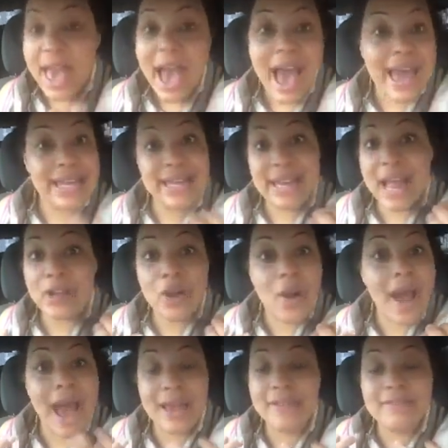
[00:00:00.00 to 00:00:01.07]
I did not go
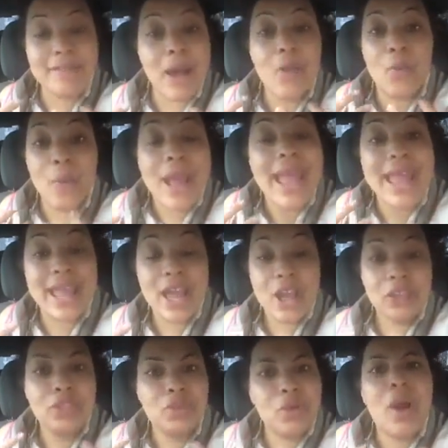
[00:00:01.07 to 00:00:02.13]
out of my way
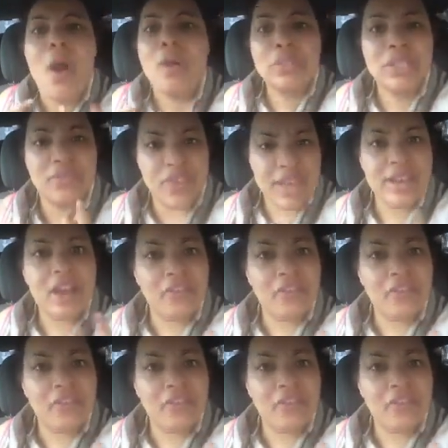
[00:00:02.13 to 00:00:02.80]
to cultivate